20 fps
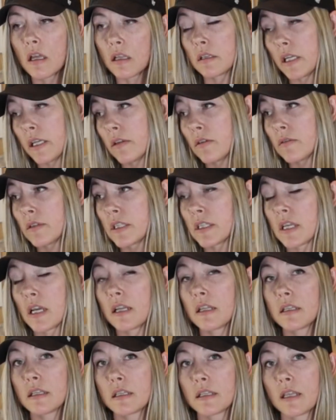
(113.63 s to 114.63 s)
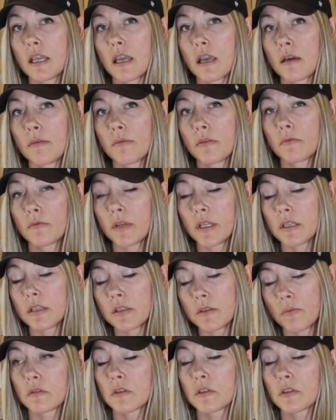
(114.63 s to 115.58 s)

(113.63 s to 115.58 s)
Lino decided to stay up and read the